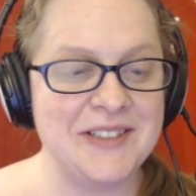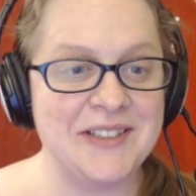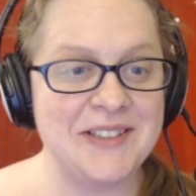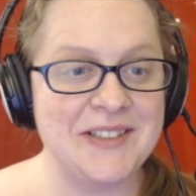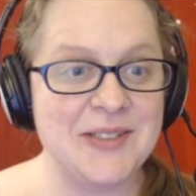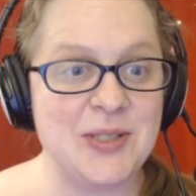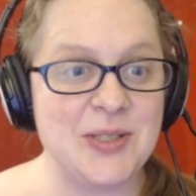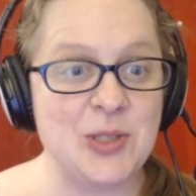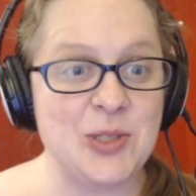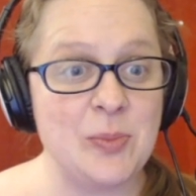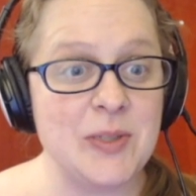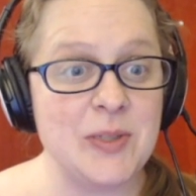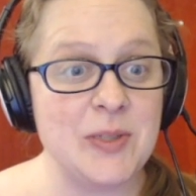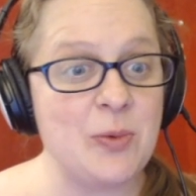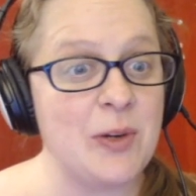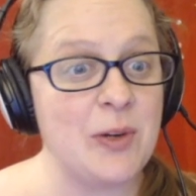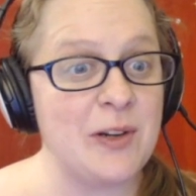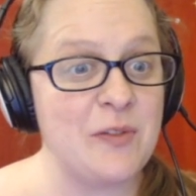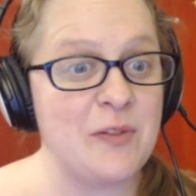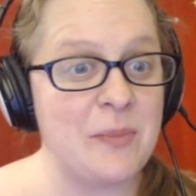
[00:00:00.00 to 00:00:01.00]
Zoom is
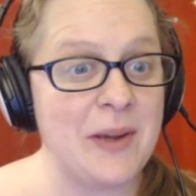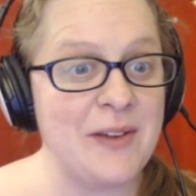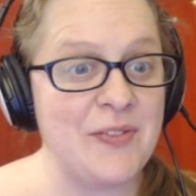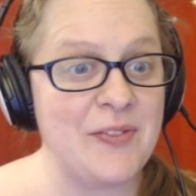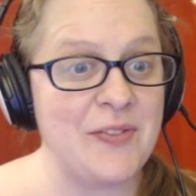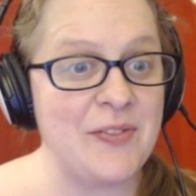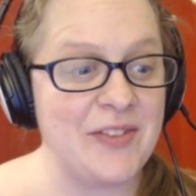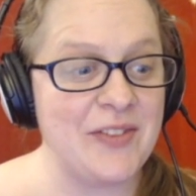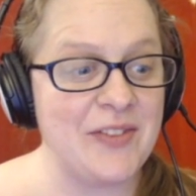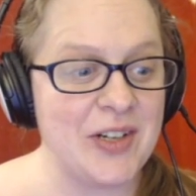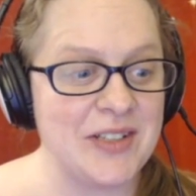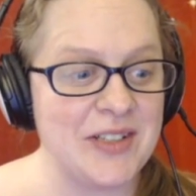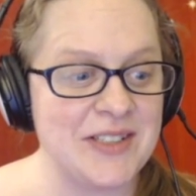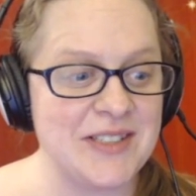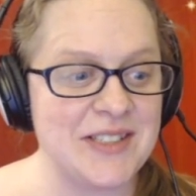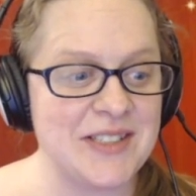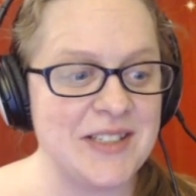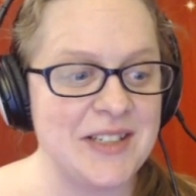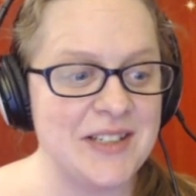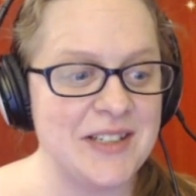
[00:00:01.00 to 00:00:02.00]
one of my
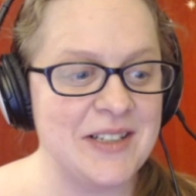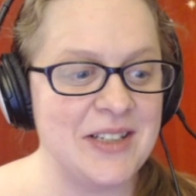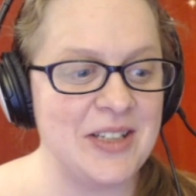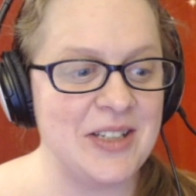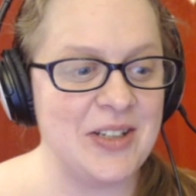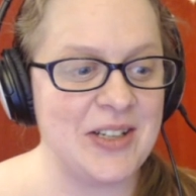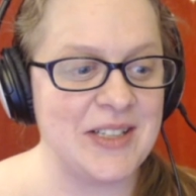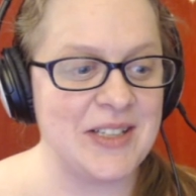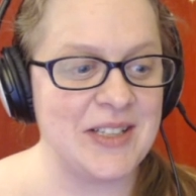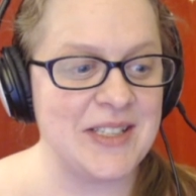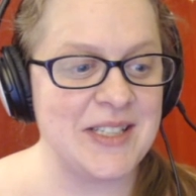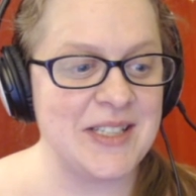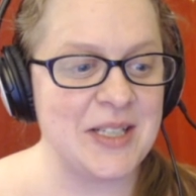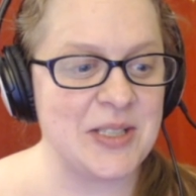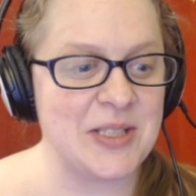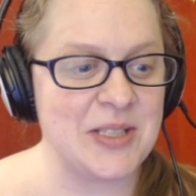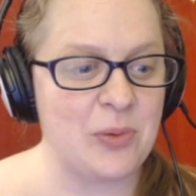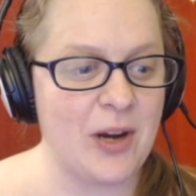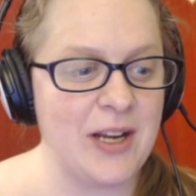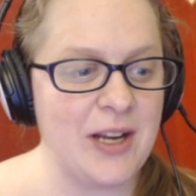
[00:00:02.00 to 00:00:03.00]
favorites. You can see
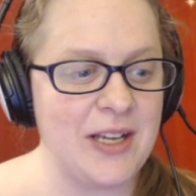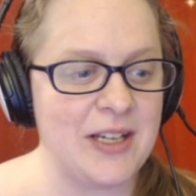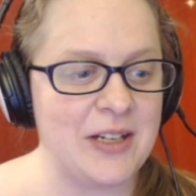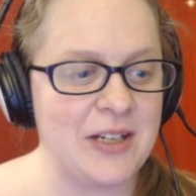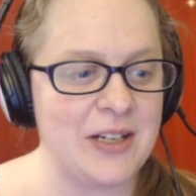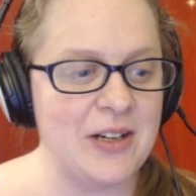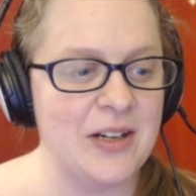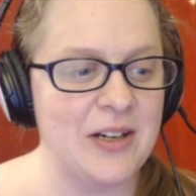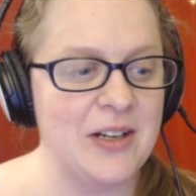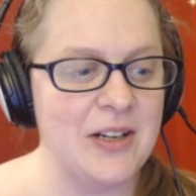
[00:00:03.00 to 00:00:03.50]
it's right here.